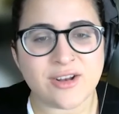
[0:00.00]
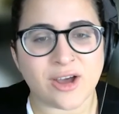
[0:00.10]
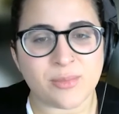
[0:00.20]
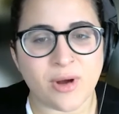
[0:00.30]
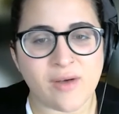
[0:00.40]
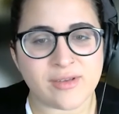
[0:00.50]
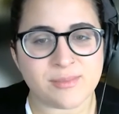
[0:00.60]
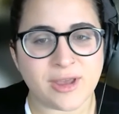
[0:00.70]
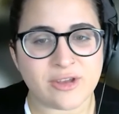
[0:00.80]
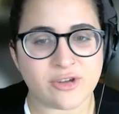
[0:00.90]

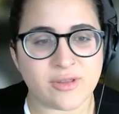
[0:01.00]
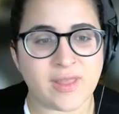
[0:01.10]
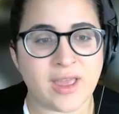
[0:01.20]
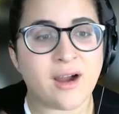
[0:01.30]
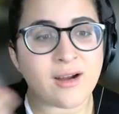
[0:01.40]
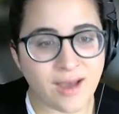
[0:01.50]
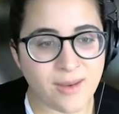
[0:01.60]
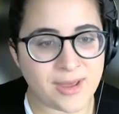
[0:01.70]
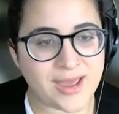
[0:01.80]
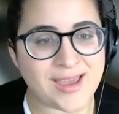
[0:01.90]
nonprofits make sure that they are
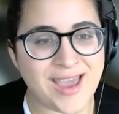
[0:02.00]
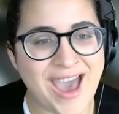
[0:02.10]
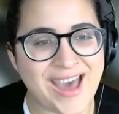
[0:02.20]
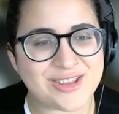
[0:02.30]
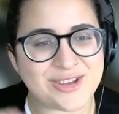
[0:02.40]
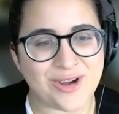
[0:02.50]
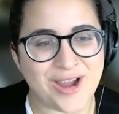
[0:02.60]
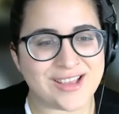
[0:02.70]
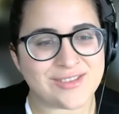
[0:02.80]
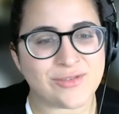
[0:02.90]
coming at their
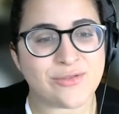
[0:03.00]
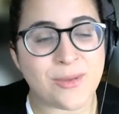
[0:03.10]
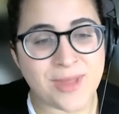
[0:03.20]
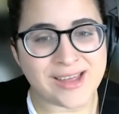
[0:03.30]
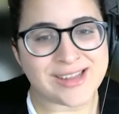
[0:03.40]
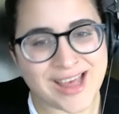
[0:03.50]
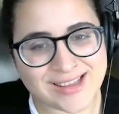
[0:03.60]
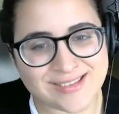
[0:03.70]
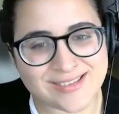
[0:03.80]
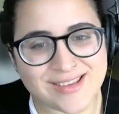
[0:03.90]
grants from that
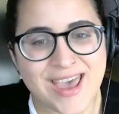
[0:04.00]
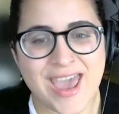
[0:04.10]
lens?